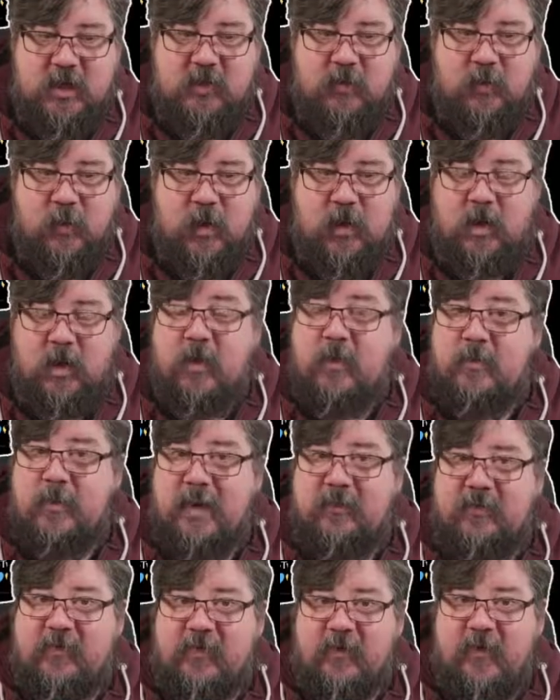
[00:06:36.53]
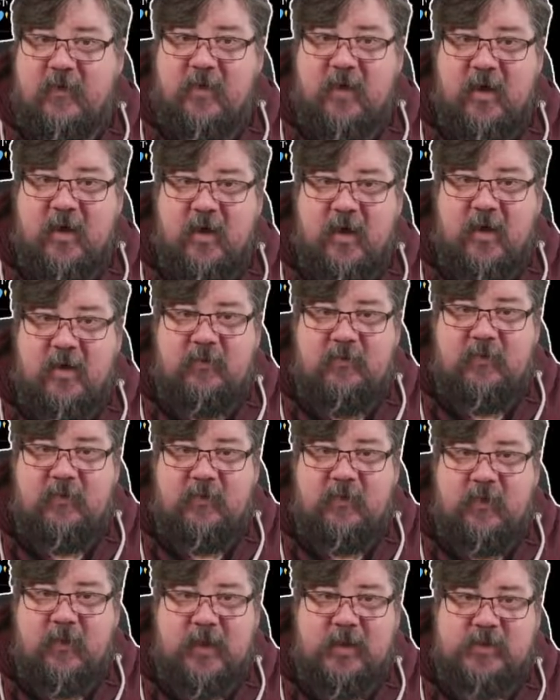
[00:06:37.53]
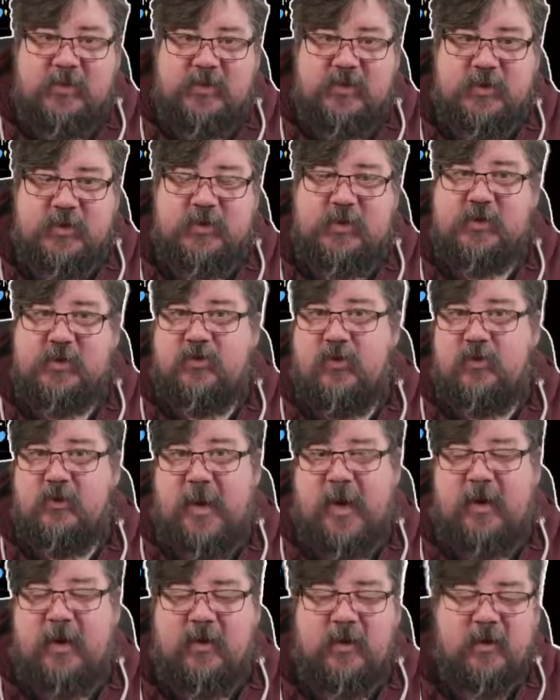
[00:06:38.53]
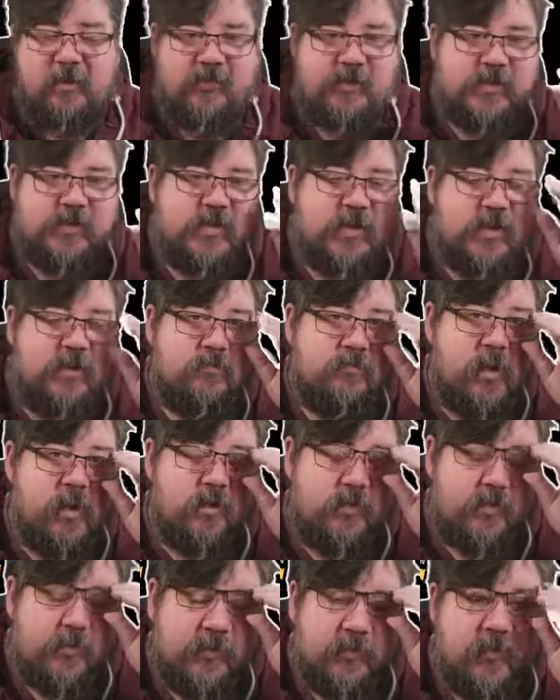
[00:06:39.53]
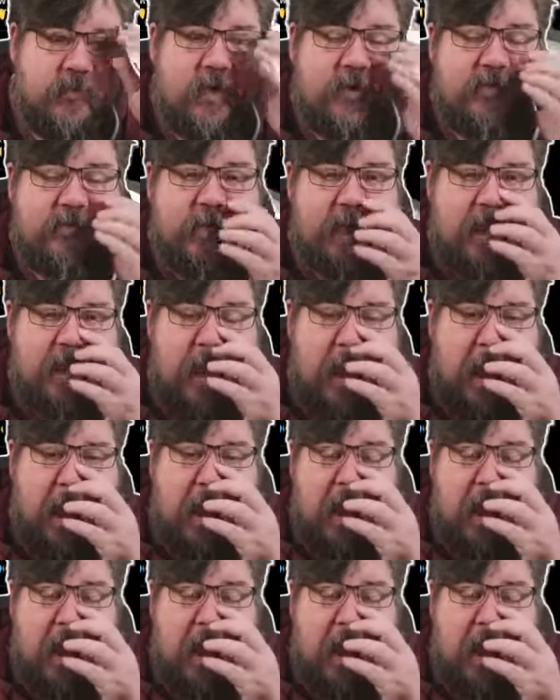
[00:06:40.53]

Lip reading: the one and only Matt Fatunka of the Welsh Azure User Group and obviously Microsoft CSA.